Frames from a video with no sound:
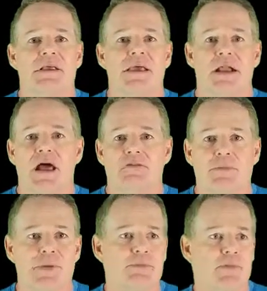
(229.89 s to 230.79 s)
have to get
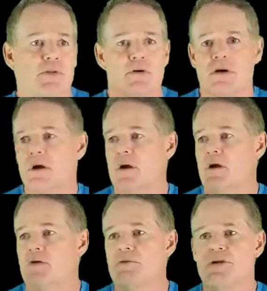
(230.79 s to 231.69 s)
100 people
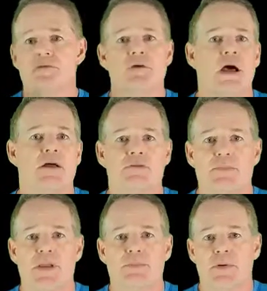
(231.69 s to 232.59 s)
or recruit
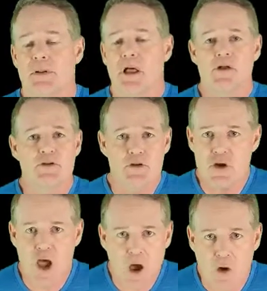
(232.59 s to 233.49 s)
100 people.
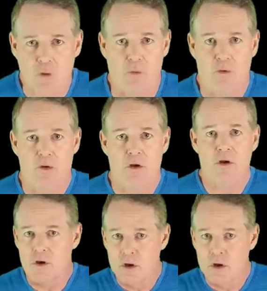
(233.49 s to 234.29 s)
No.